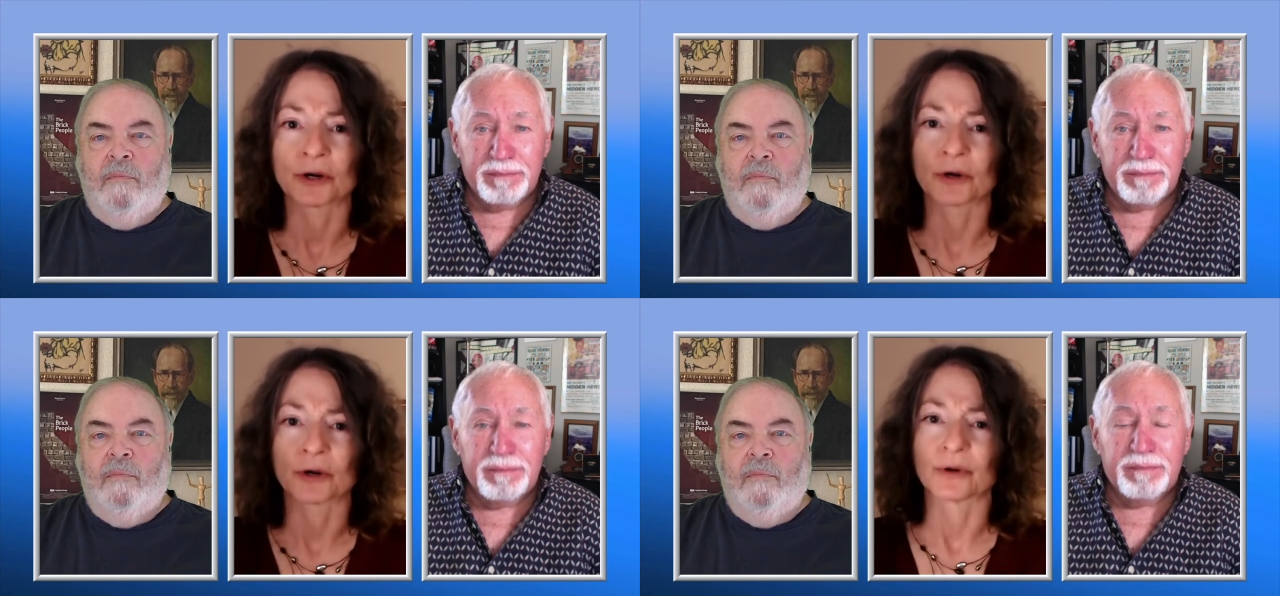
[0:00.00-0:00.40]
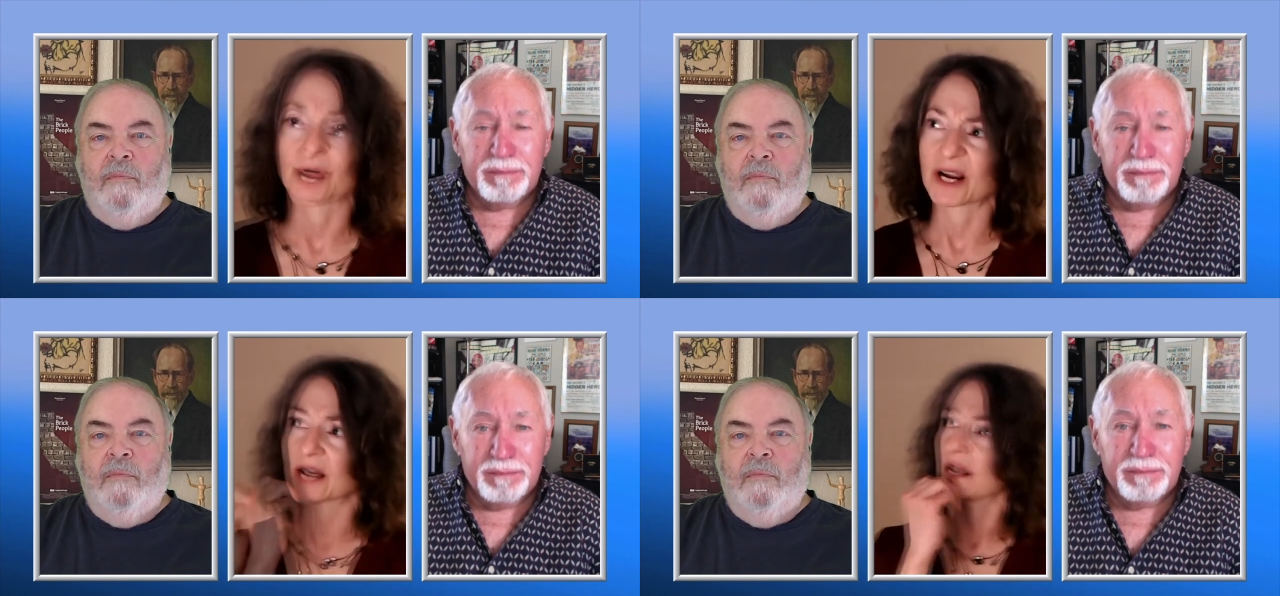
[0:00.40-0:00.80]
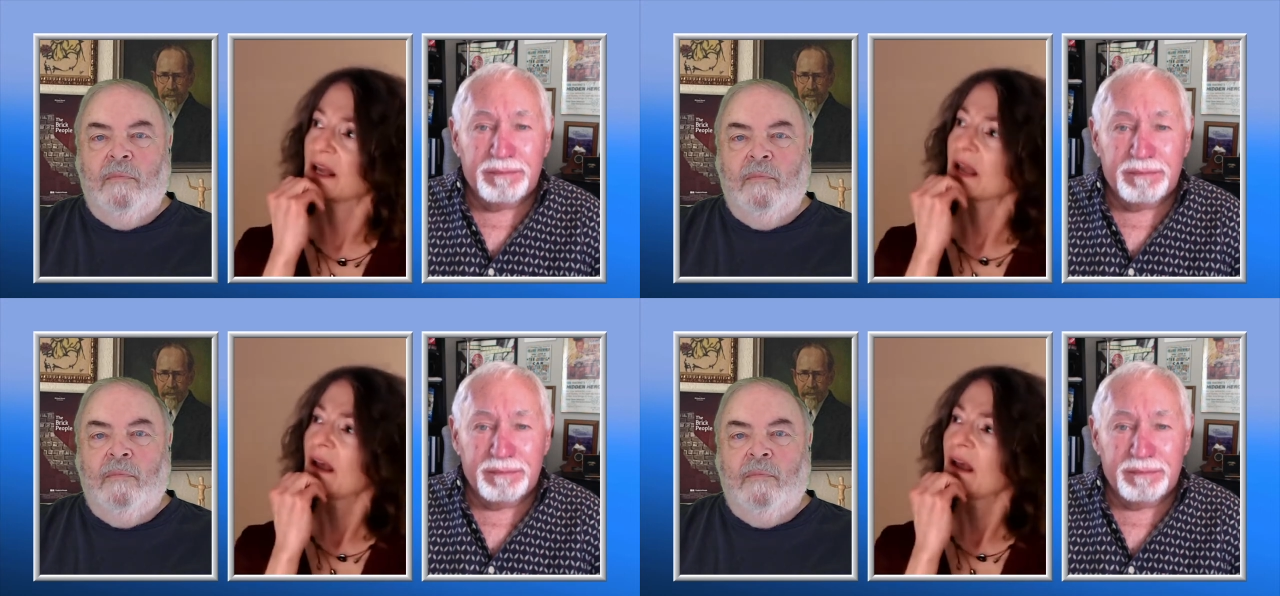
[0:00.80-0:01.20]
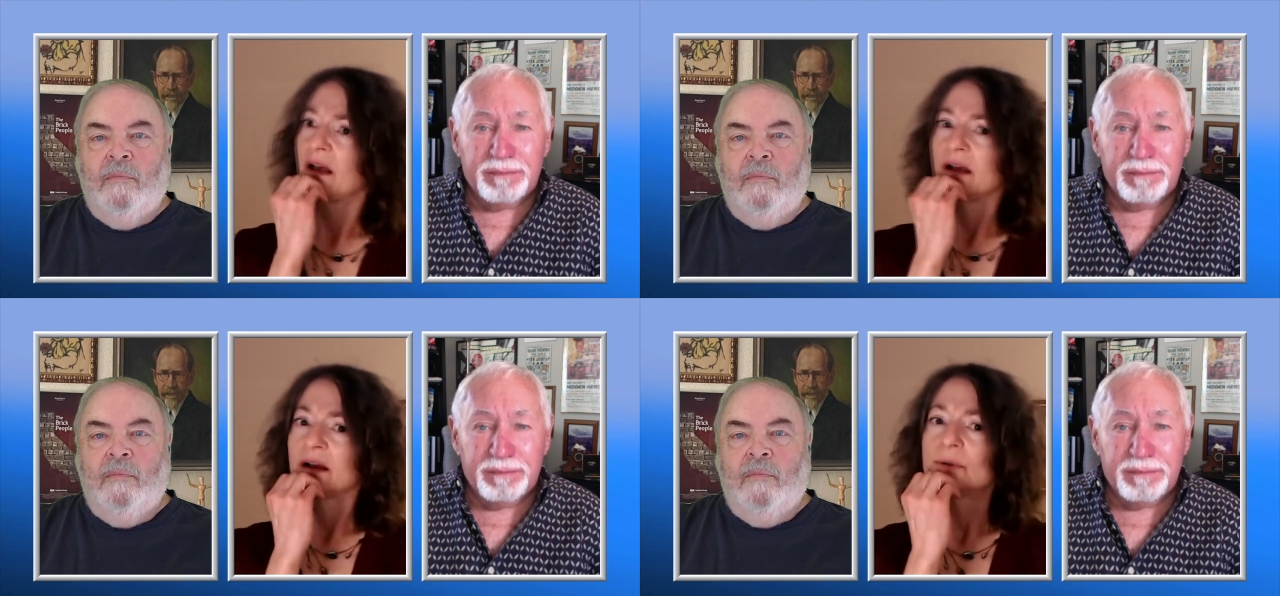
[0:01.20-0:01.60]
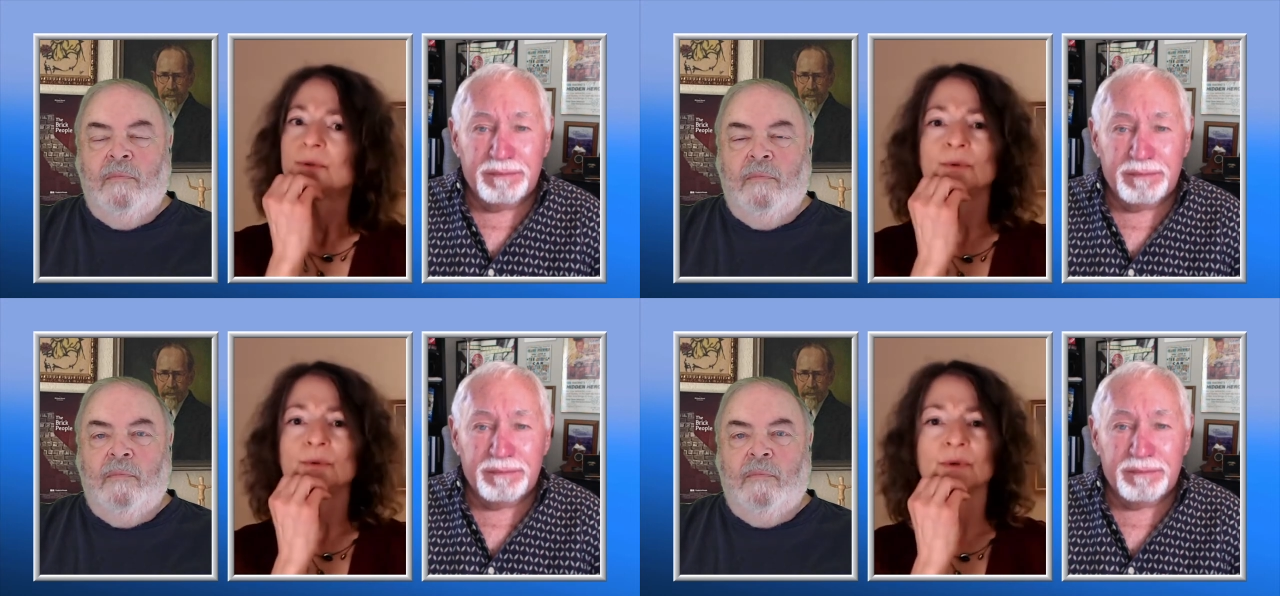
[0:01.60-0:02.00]
Speaker 1: partner, you're kind of like,
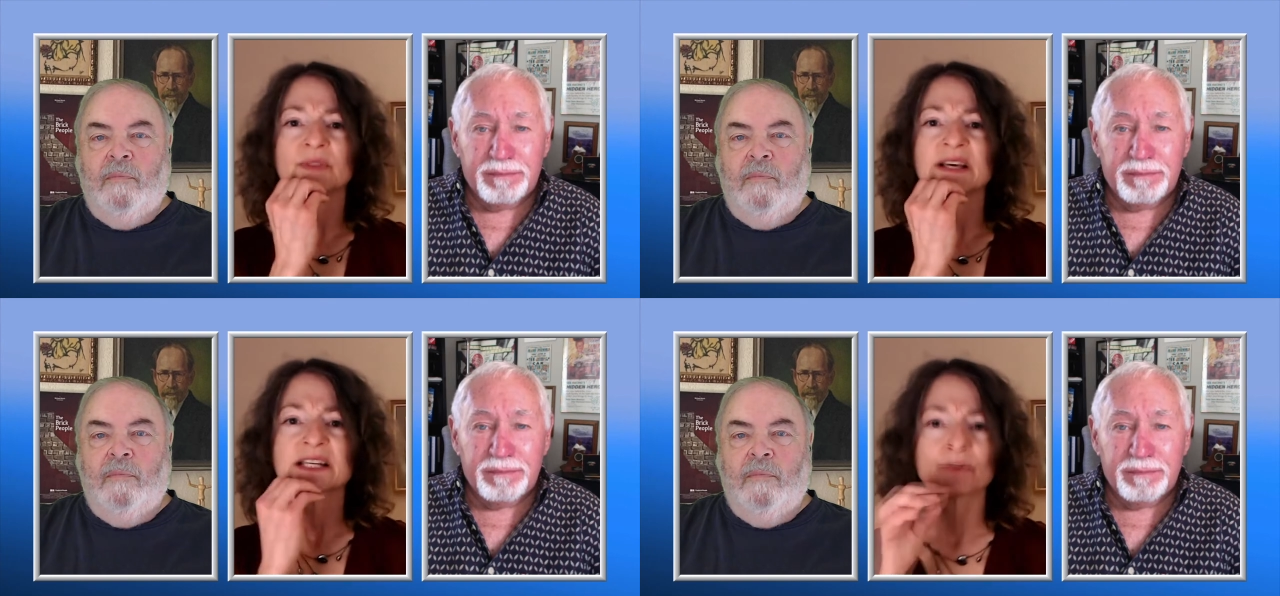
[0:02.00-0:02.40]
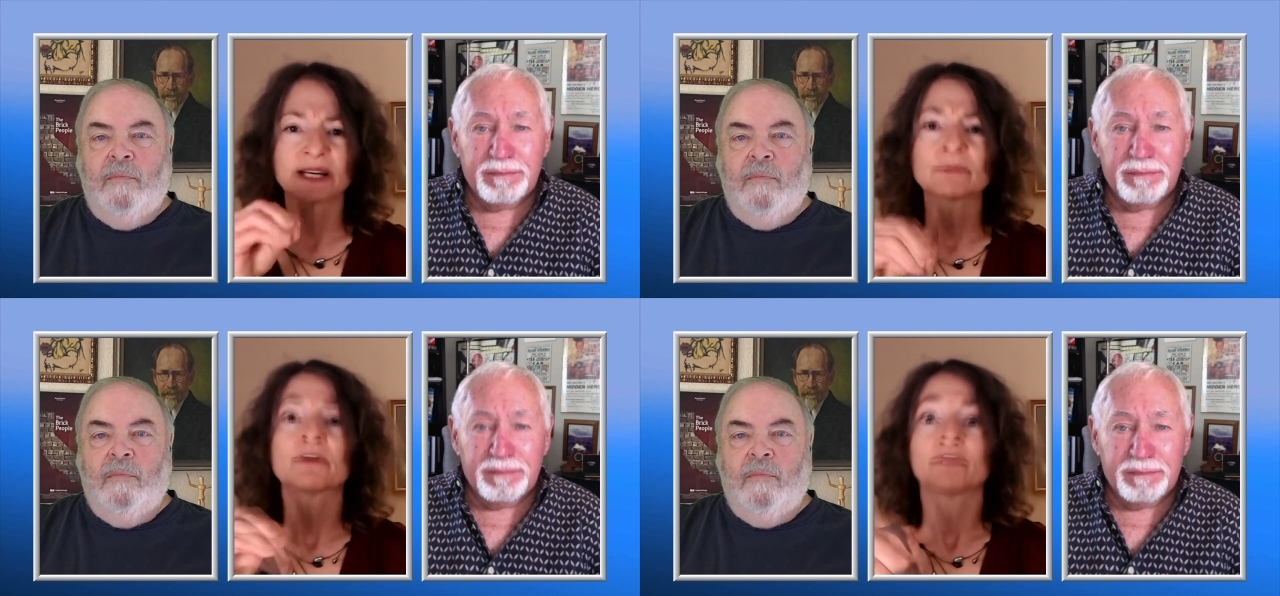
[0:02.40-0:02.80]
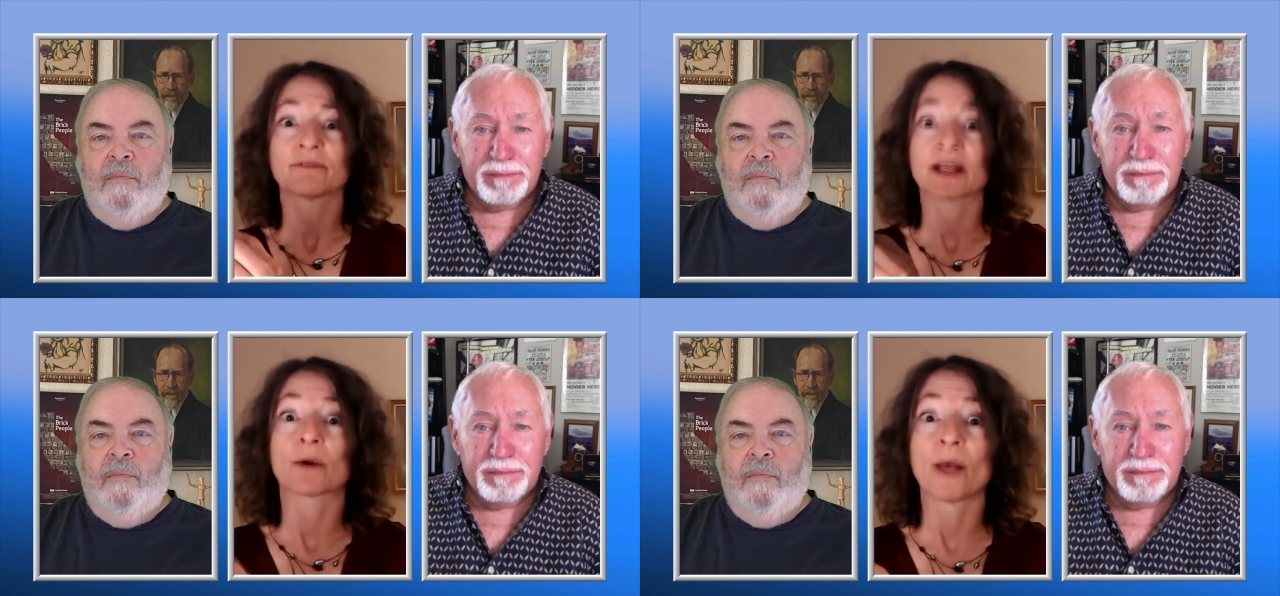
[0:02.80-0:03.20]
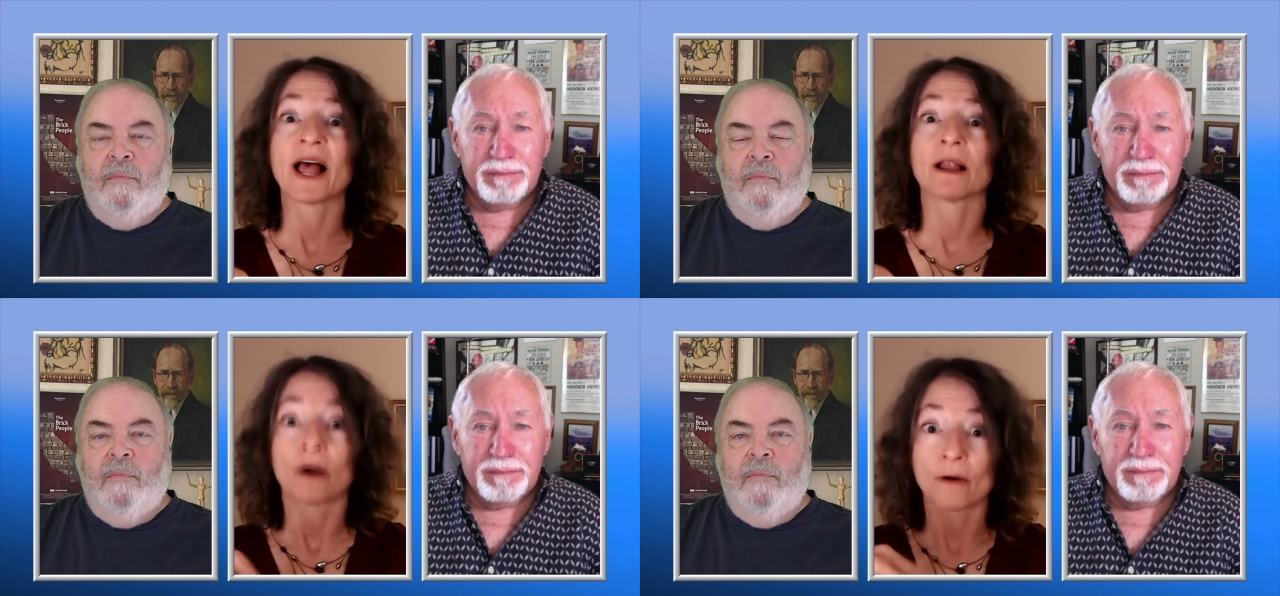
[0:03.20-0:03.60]
ooh, that doesn't really reflect